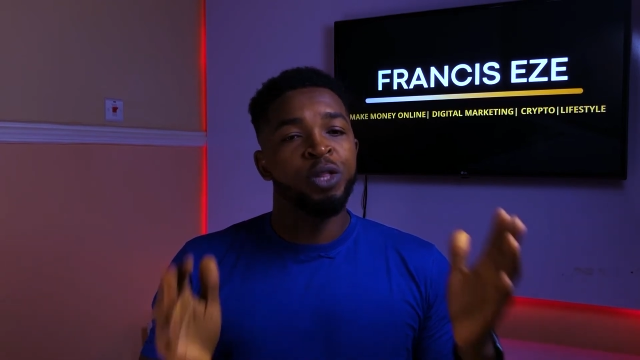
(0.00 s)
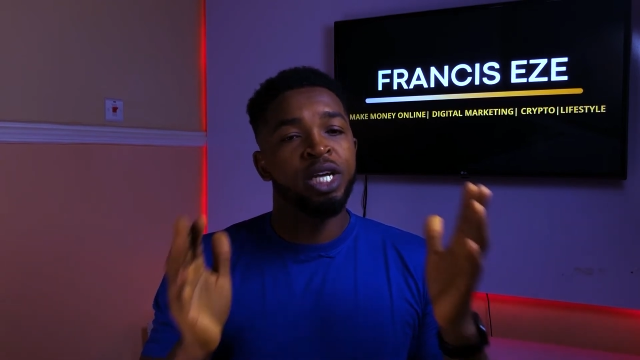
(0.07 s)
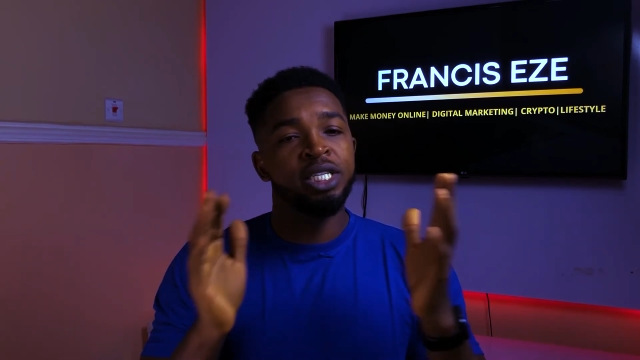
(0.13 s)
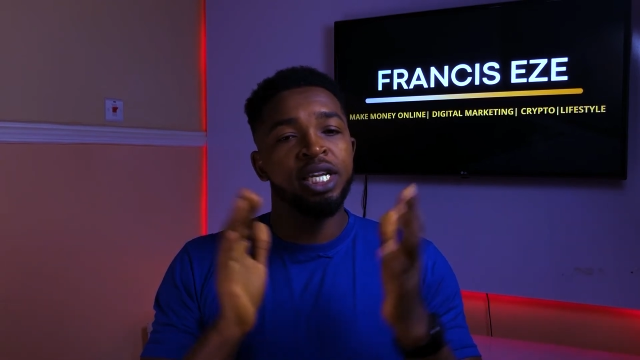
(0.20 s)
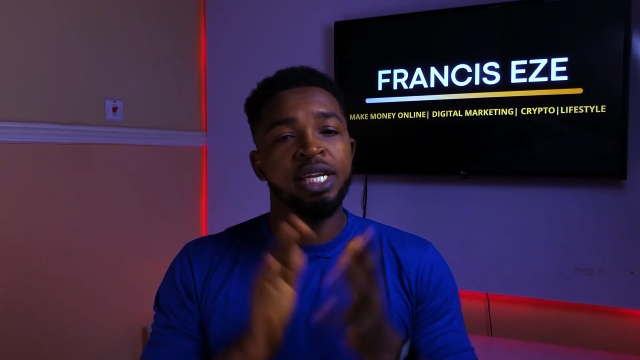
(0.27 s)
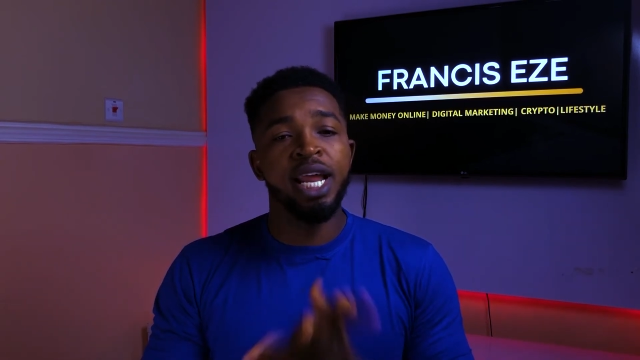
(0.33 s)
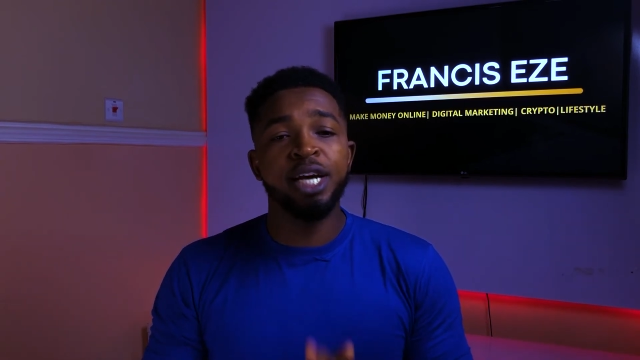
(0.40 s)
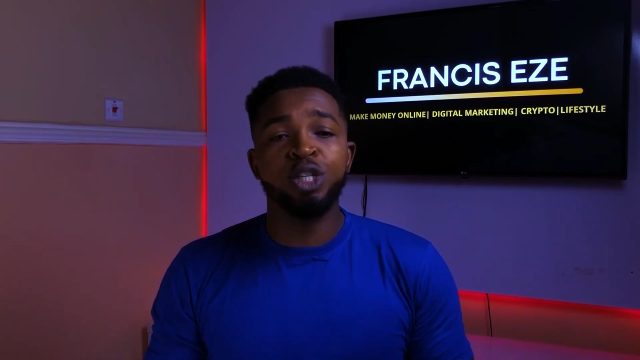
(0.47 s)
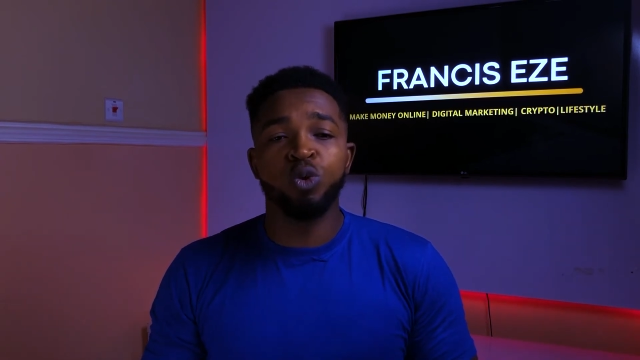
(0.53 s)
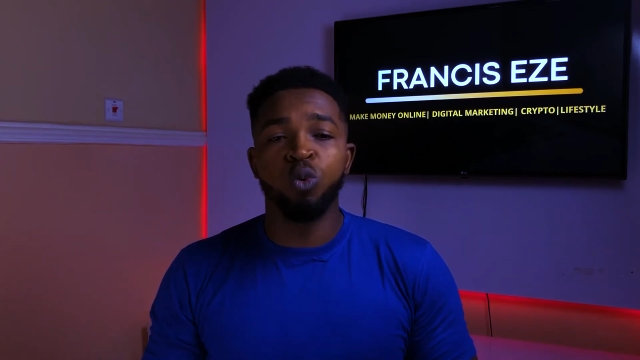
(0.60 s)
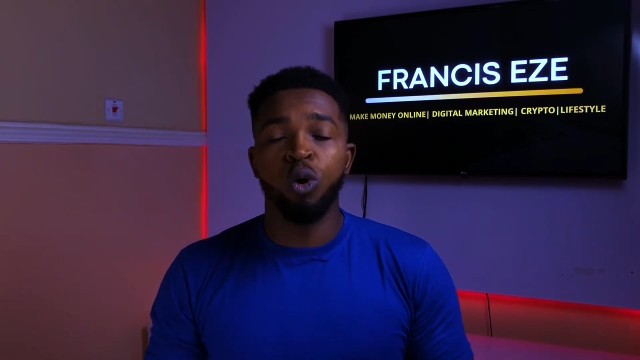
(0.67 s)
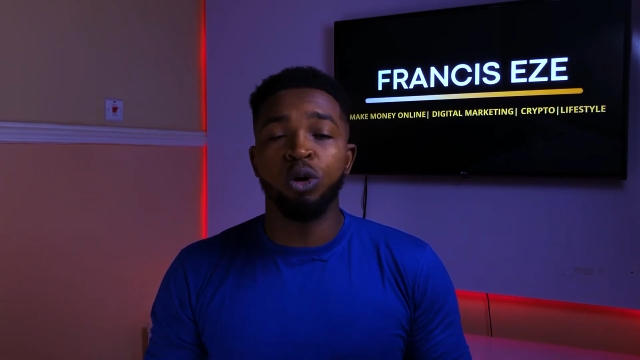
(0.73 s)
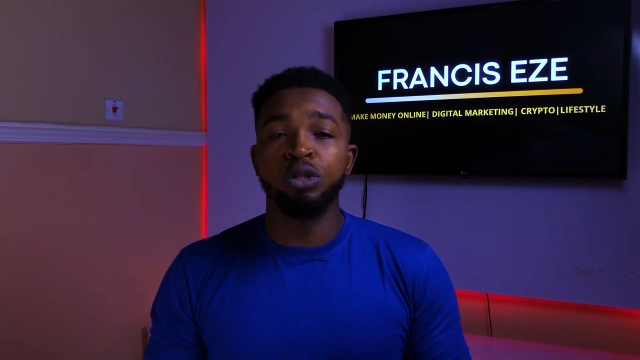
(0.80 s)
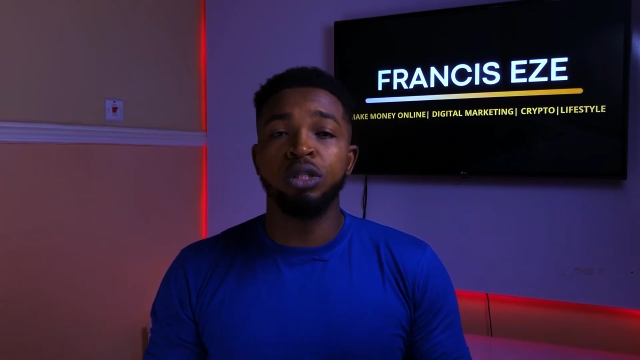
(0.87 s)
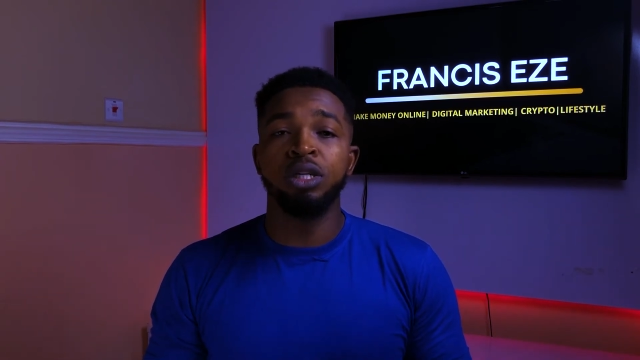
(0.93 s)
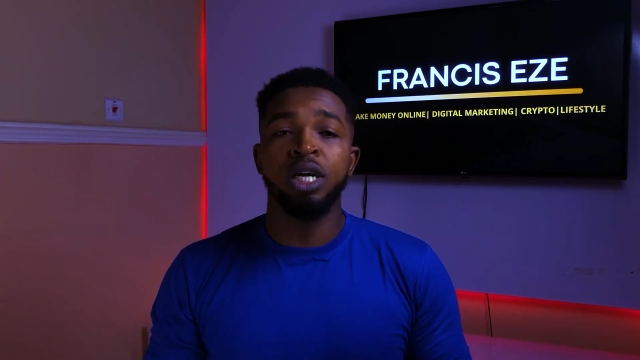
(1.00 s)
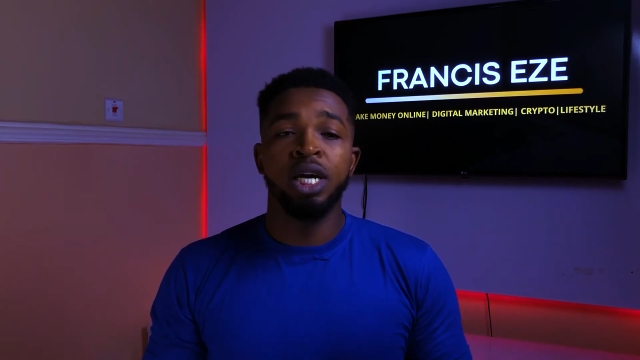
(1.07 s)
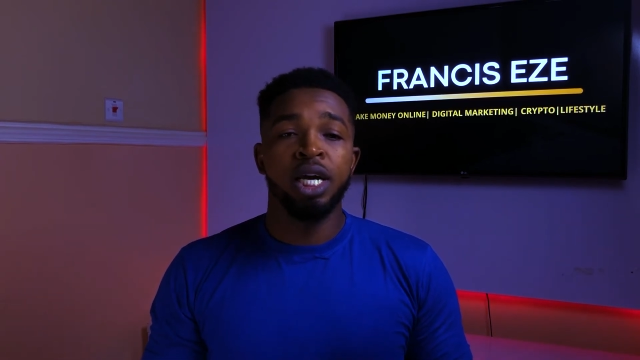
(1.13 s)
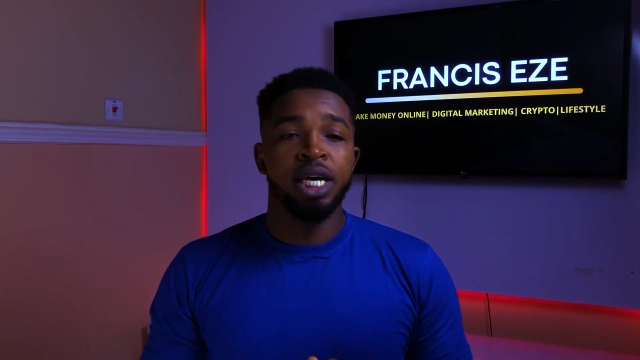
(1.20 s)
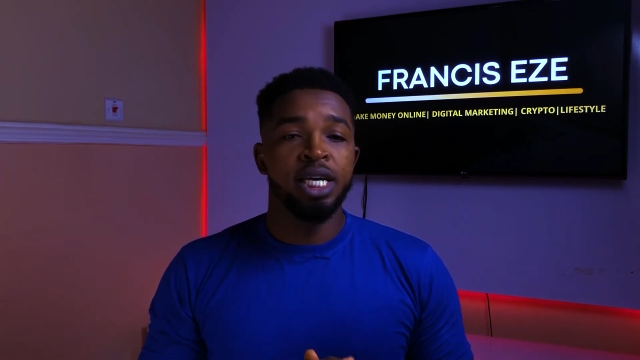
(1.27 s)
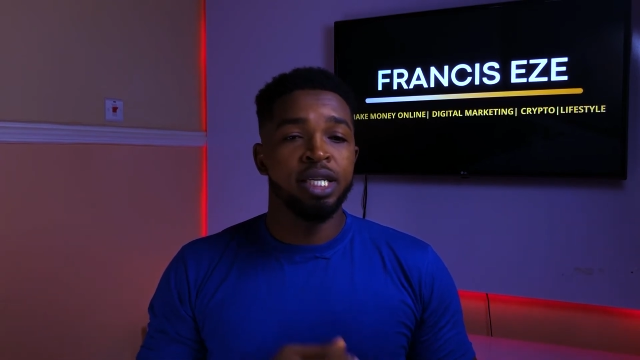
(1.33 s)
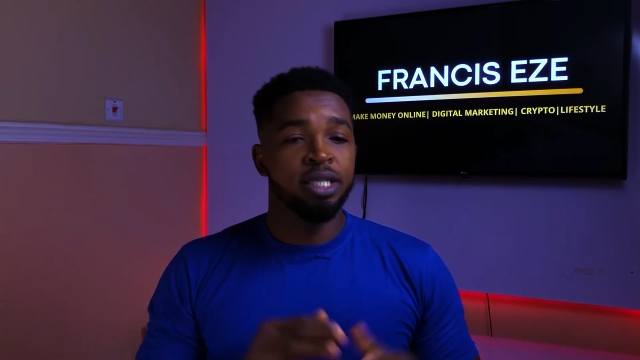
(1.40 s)
Then the next one
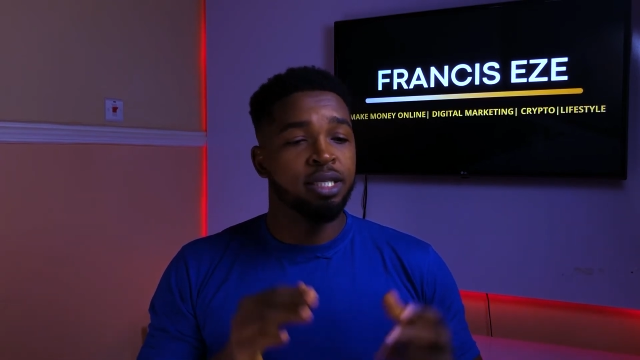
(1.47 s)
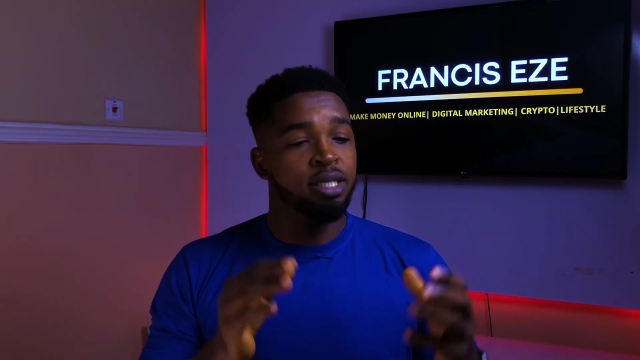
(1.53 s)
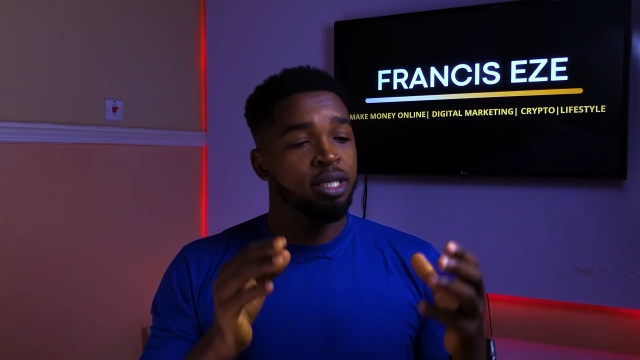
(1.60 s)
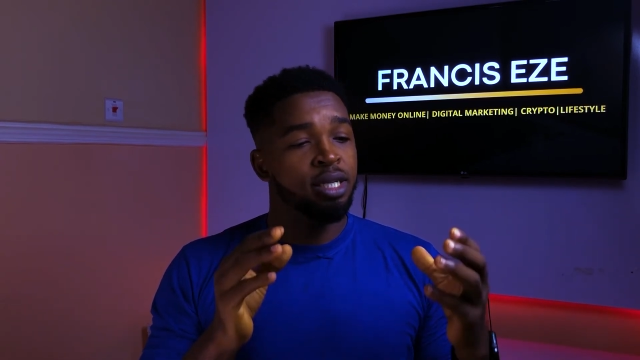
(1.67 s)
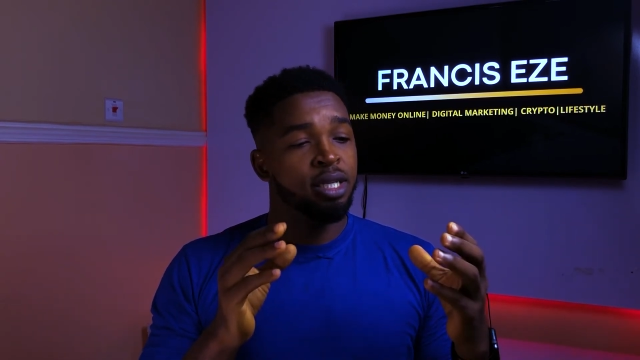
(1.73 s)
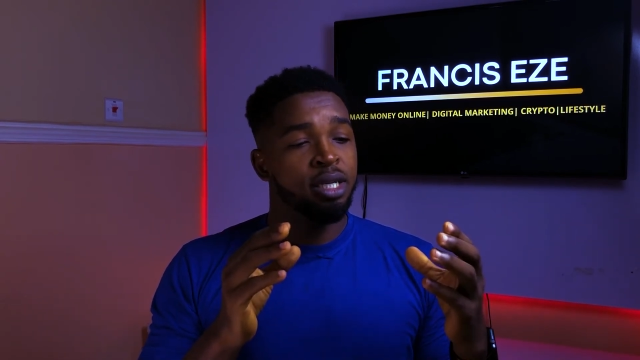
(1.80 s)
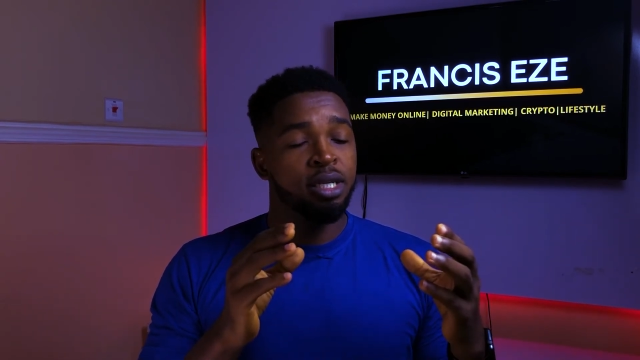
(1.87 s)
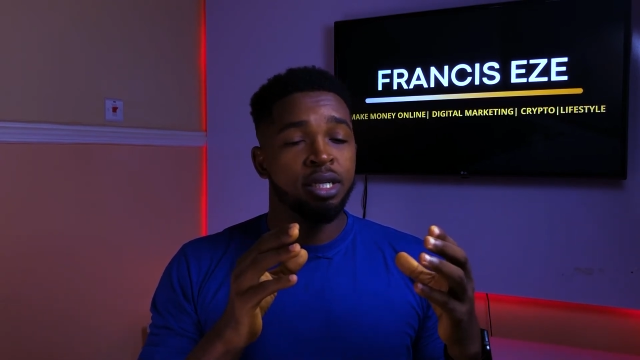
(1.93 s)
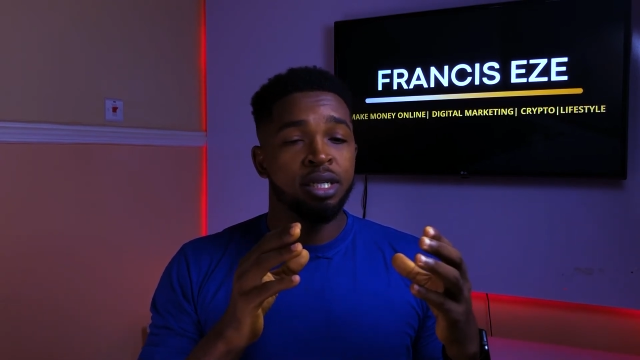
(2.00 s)
is